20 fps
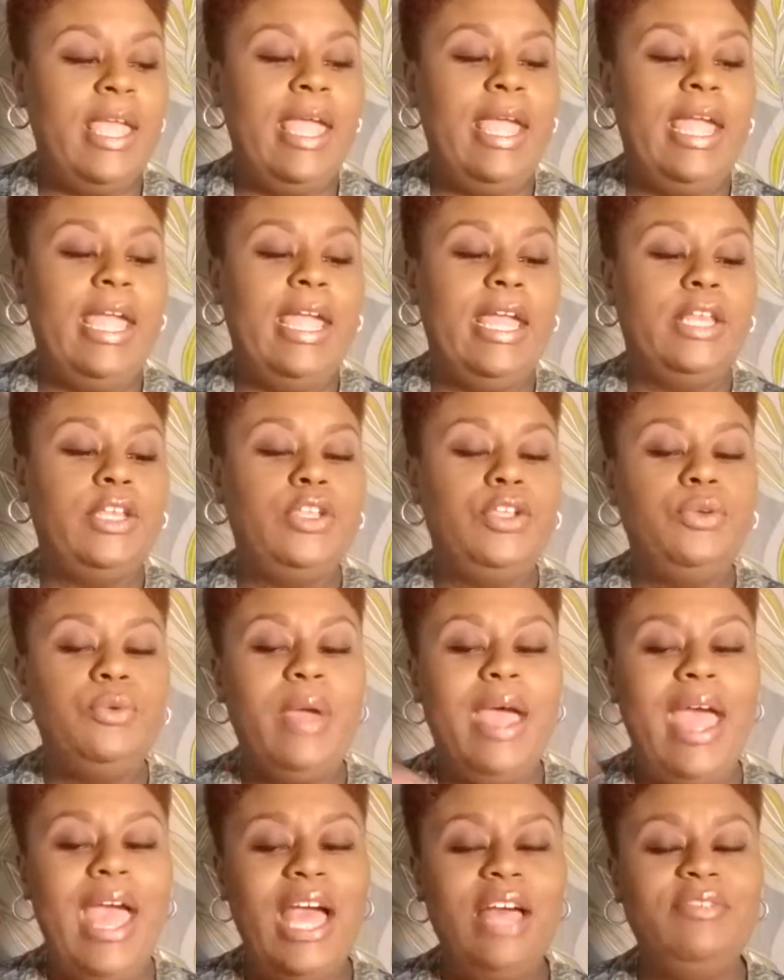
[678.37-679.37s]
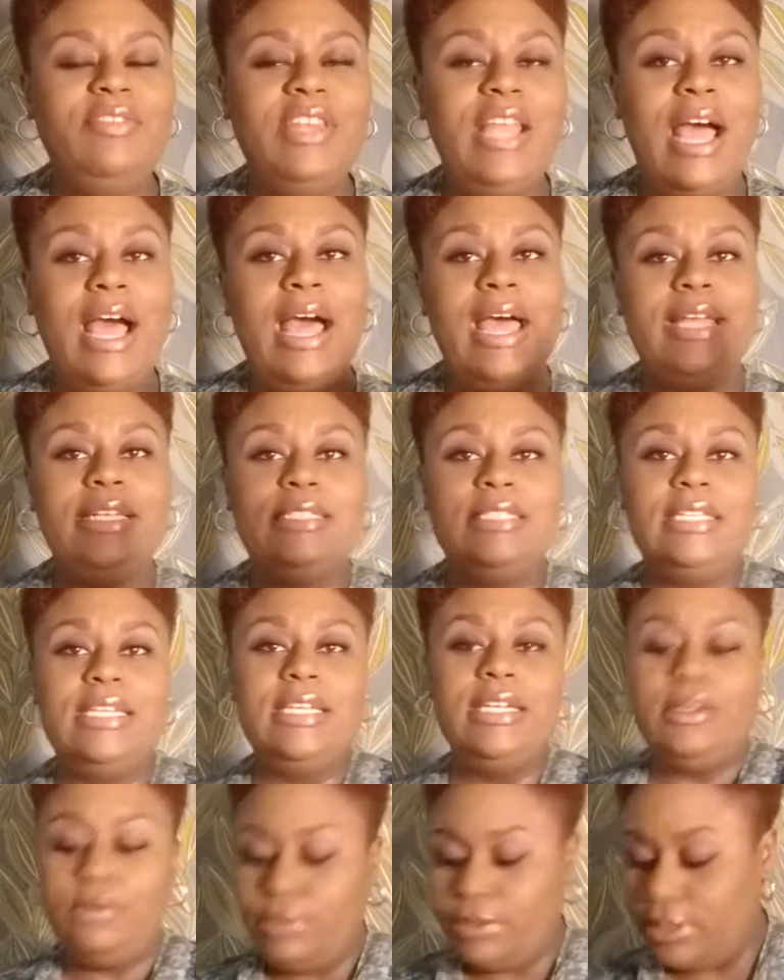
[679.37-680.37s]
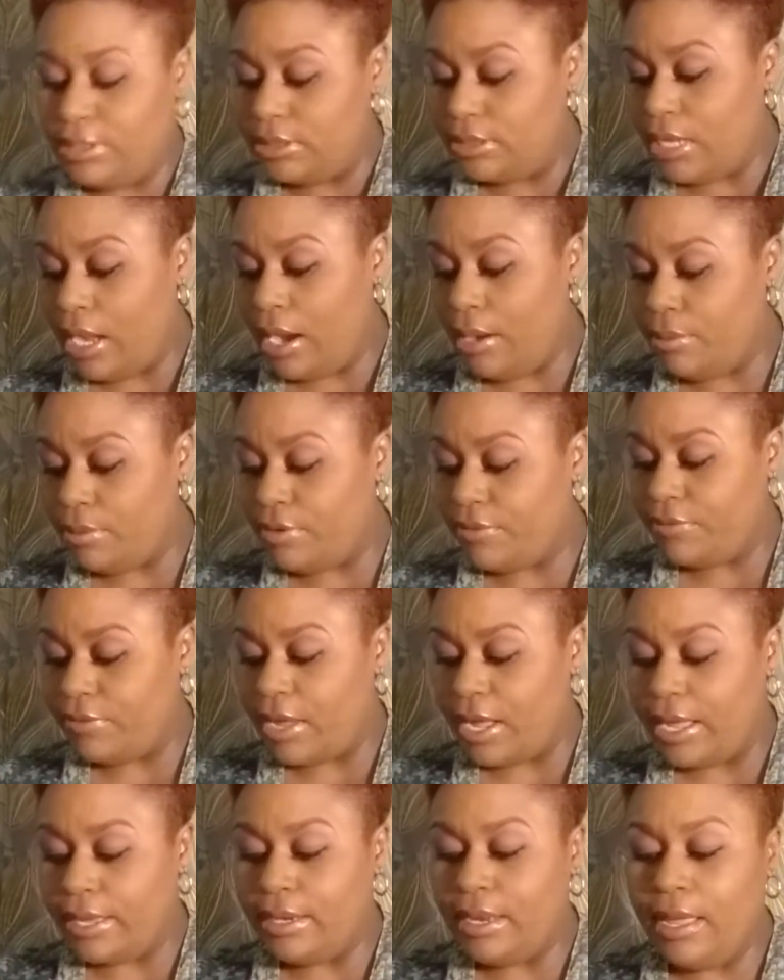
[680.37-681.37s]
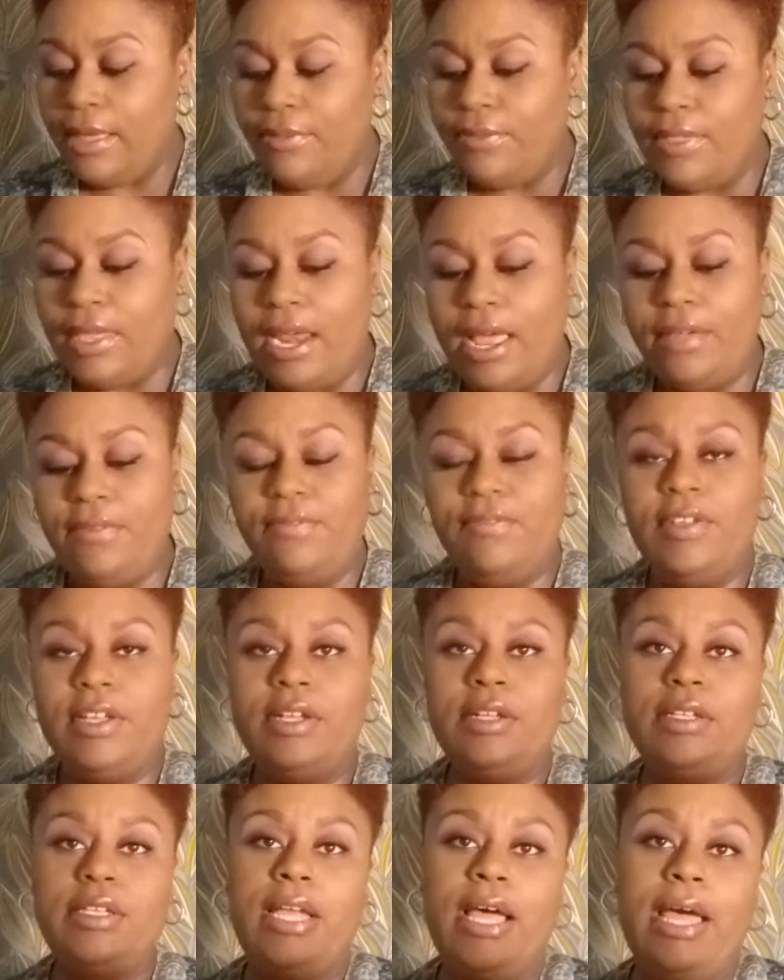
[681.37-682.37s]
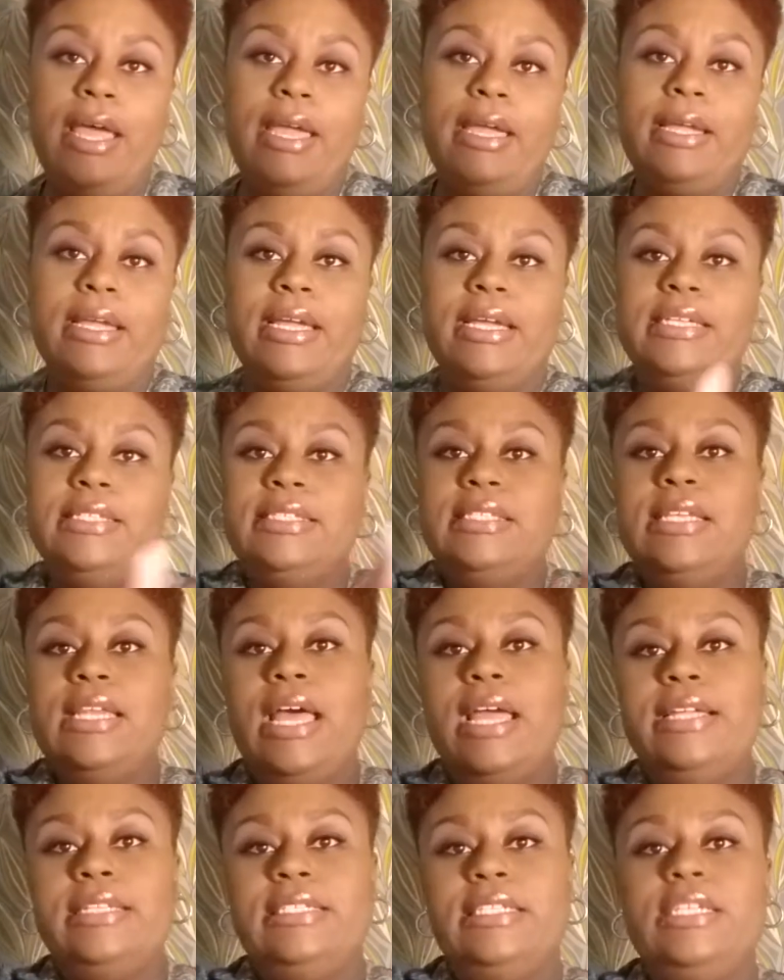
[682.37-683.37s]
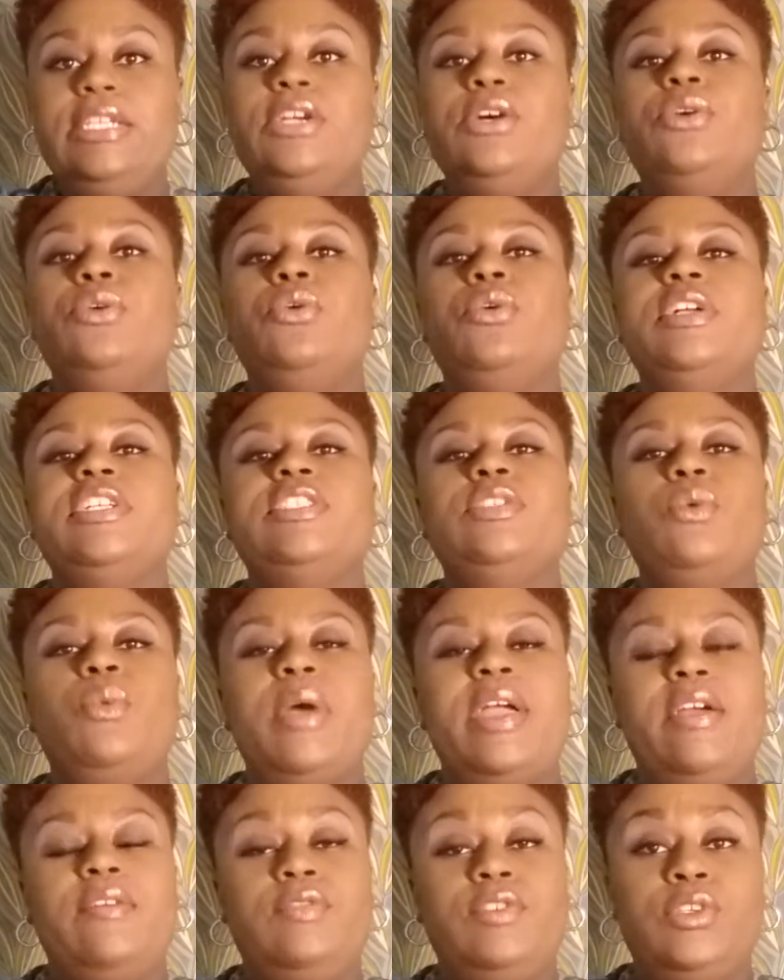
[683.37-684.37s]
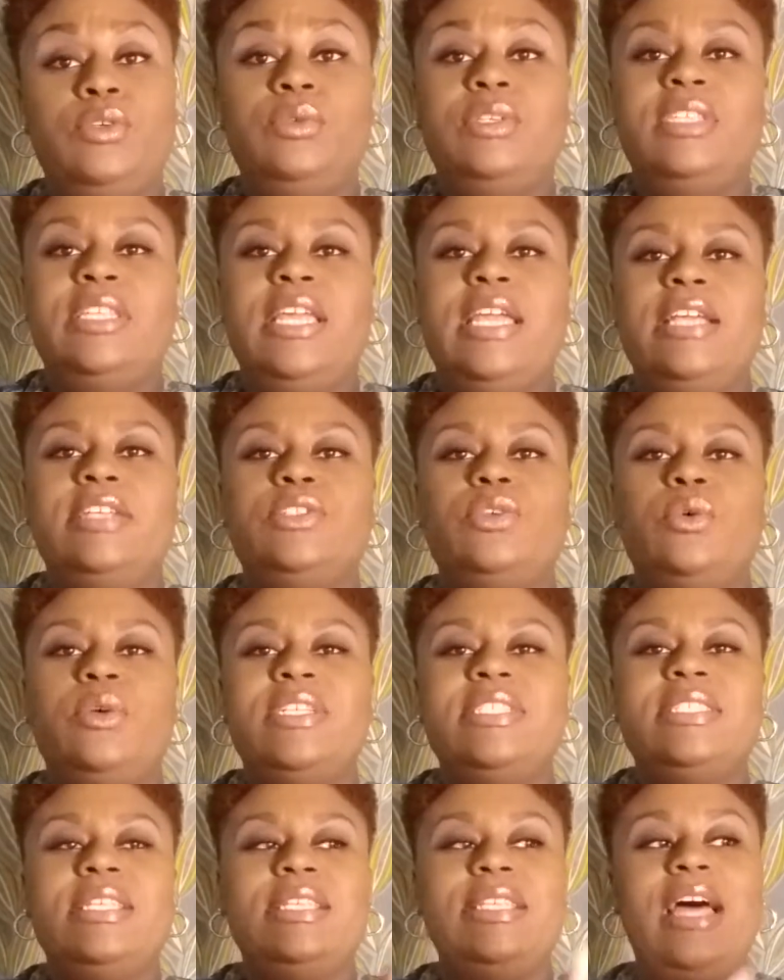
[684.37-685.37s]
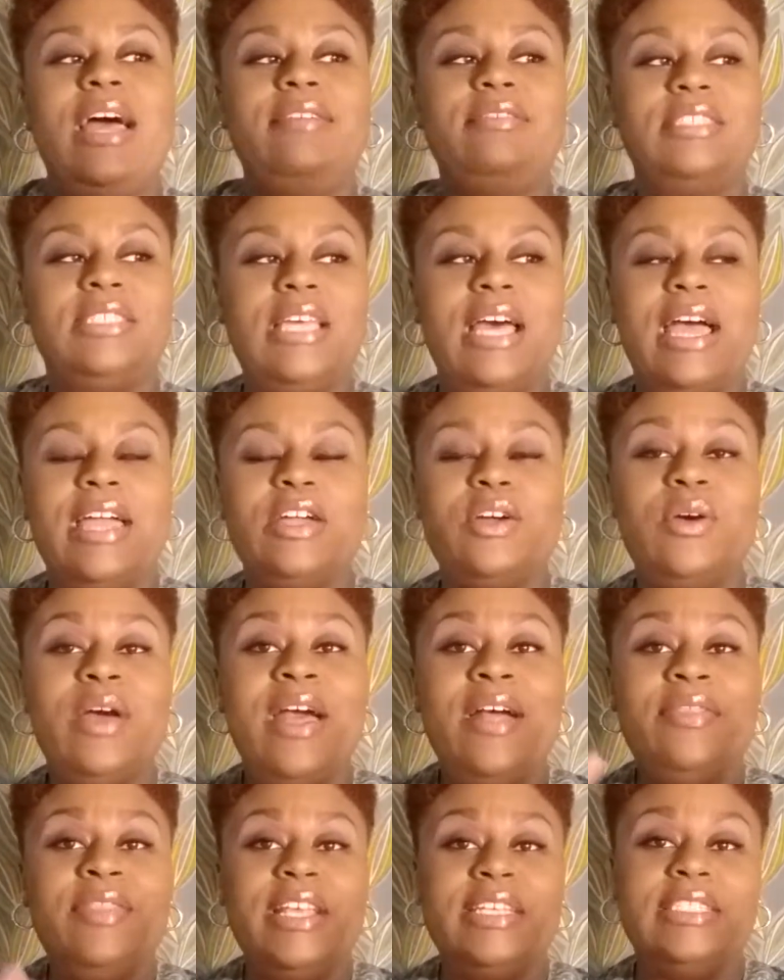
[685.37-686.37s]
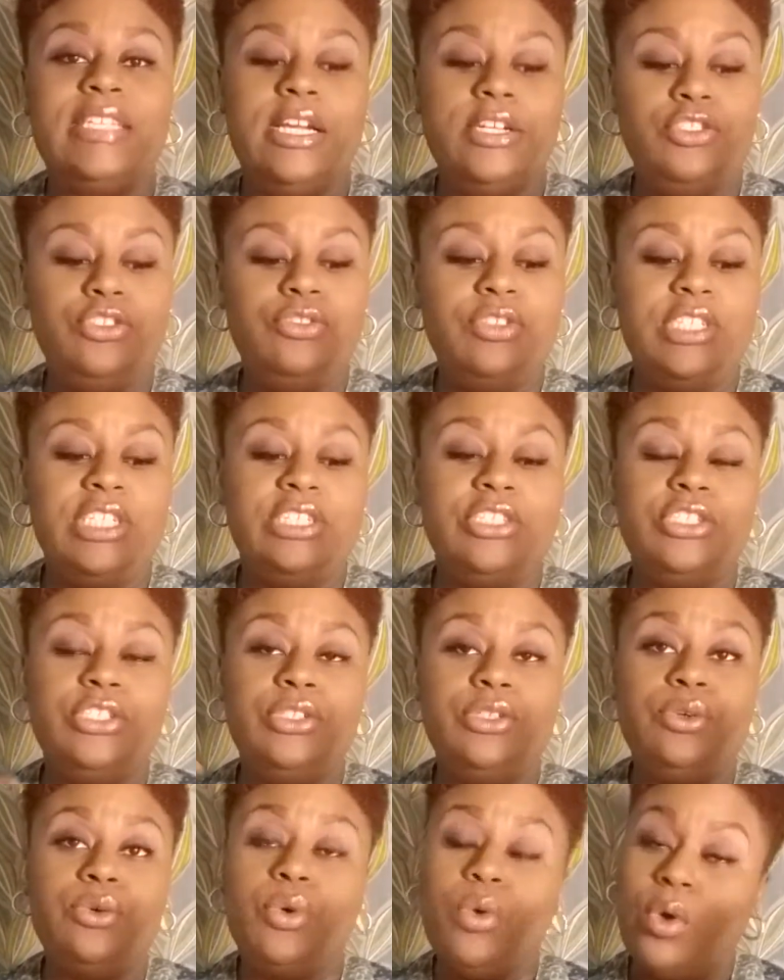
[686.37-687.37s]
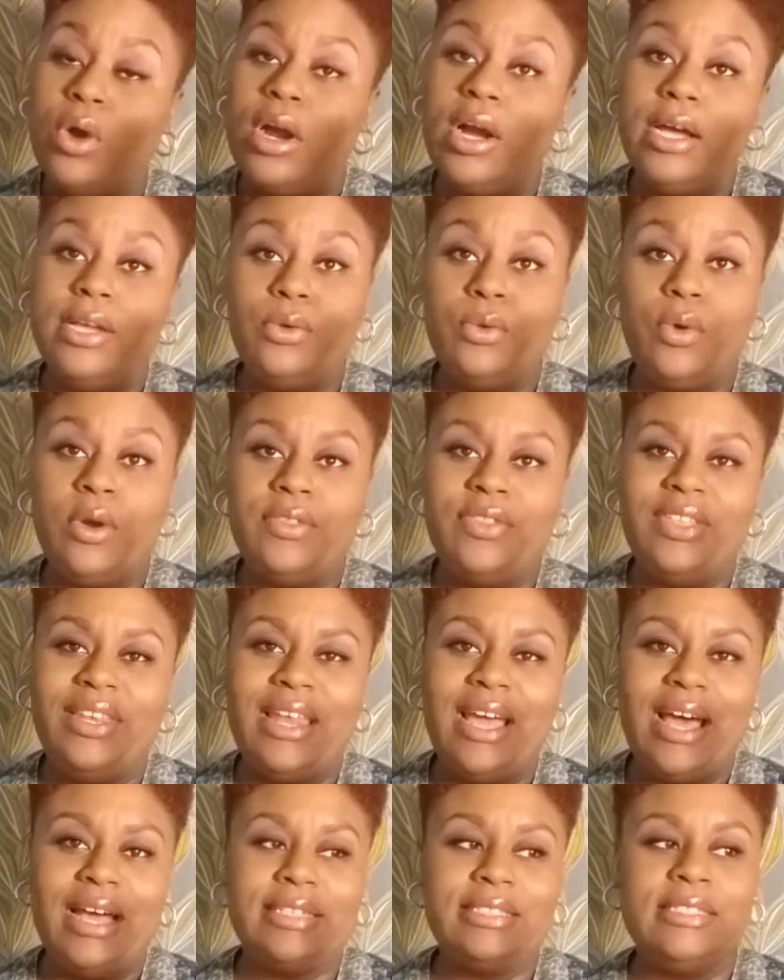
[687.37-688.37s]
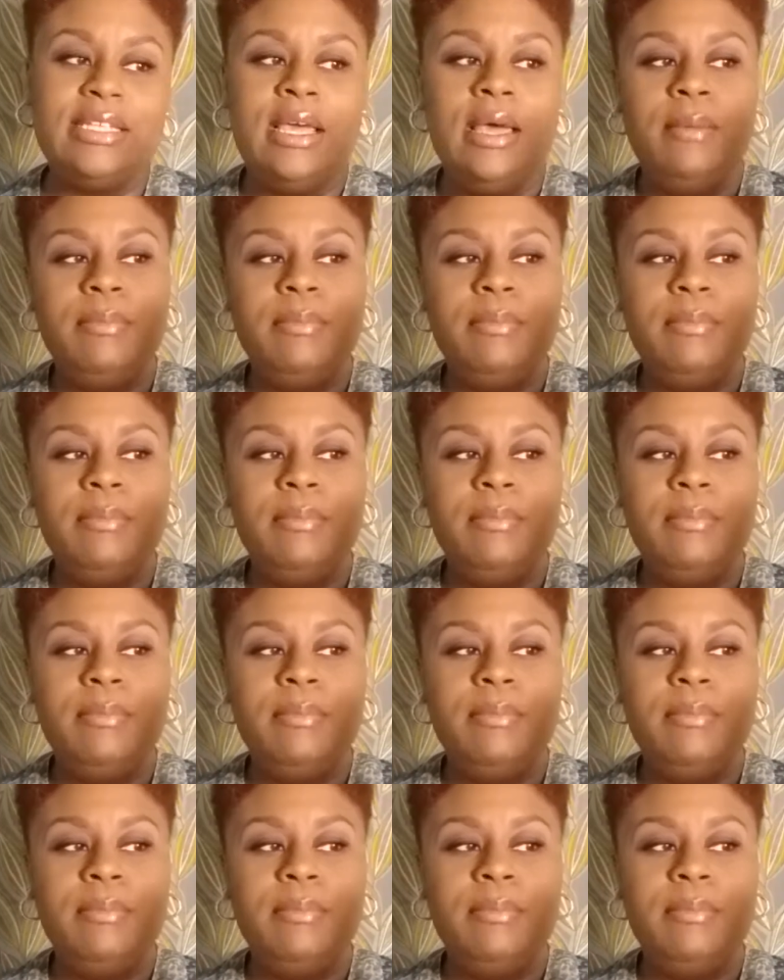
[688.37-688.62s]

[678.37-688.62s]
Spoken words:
And you have an idea with this Hierophant that I feel like it's an idea, or it's a way of doing things, or it's a lifestyle that's untraditional or unorthodox.